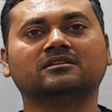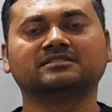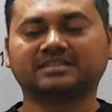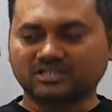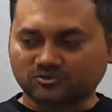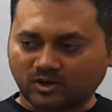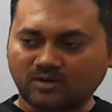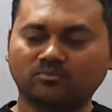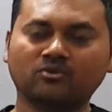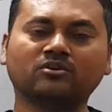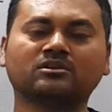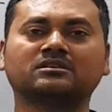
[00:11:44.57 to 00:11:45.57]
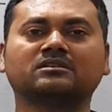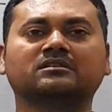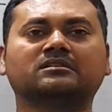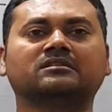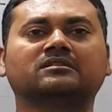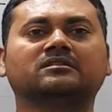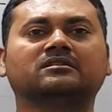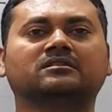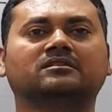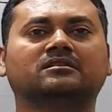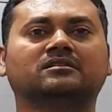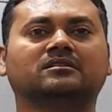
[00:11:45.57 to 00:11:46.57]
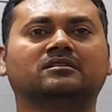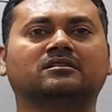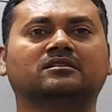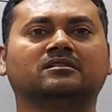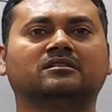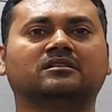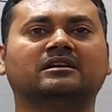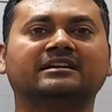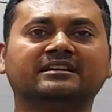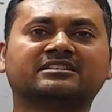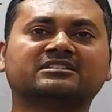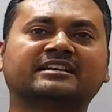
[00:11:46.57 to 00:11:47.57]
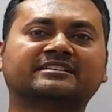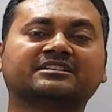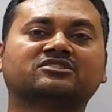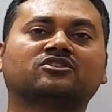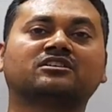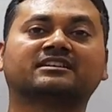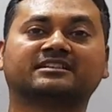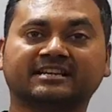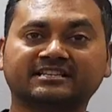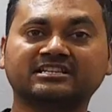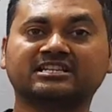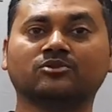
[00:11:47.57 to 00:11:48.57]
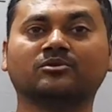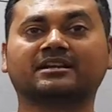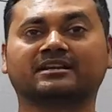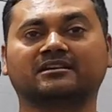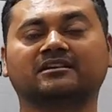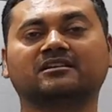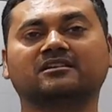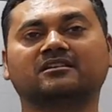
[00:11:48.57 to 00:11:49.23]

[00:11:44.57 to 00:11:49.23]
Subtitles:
There is one more a list that is called residuary,